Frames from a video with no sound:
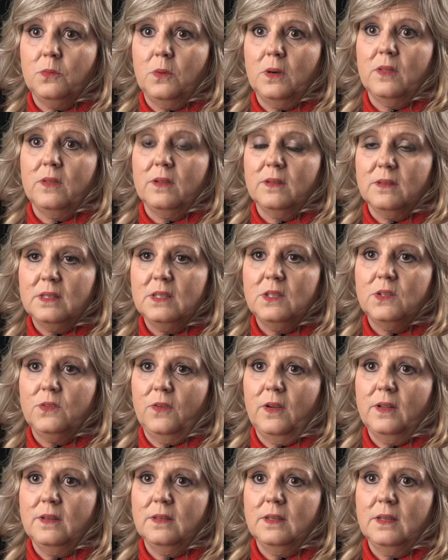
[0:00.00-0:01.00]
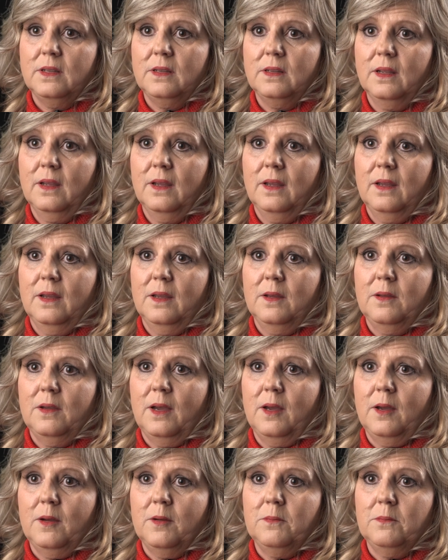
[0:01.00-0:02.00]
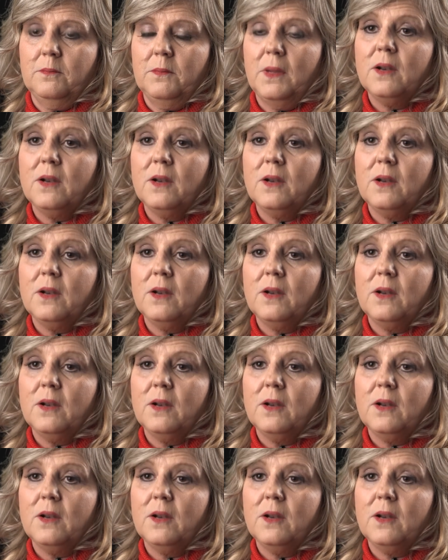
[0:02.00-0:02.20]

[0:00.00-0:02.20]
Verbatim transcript: One of the least funded um,